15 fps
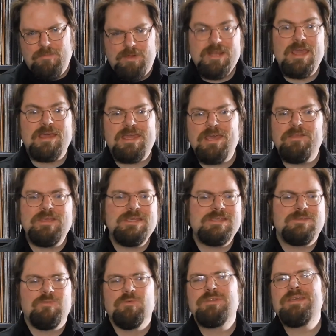But yeah, Kelly
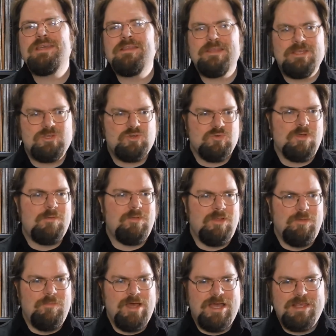is routinely
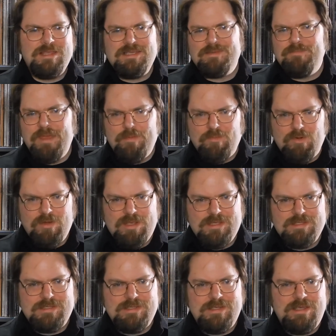troubled by these
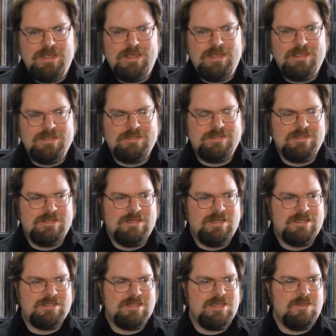memories as
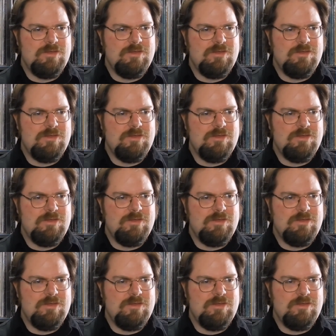a